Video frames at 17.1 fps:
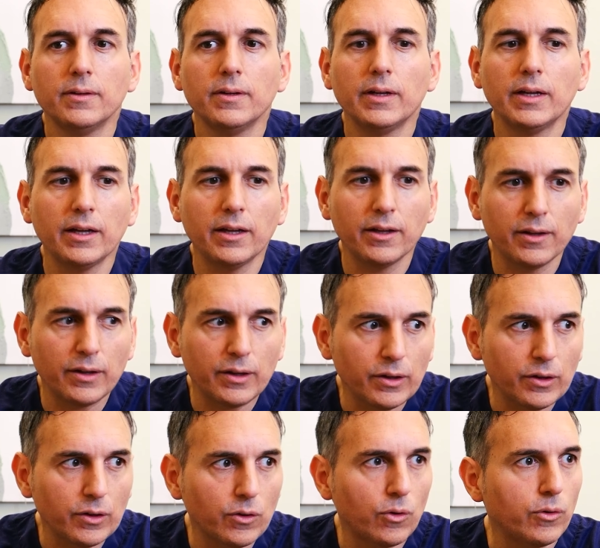Or say,
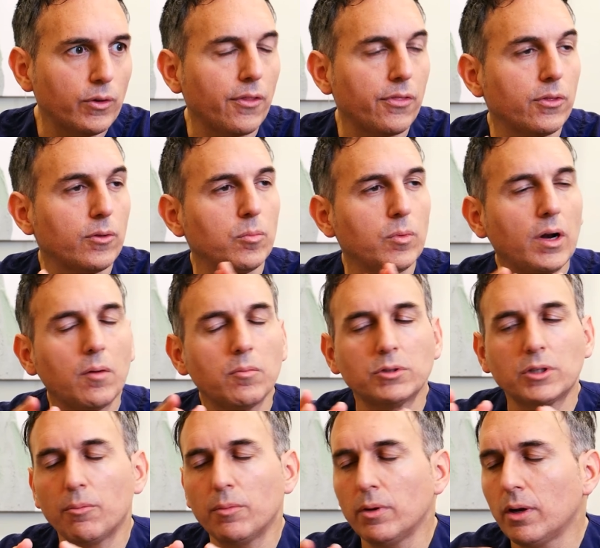look, I like the Tanaka a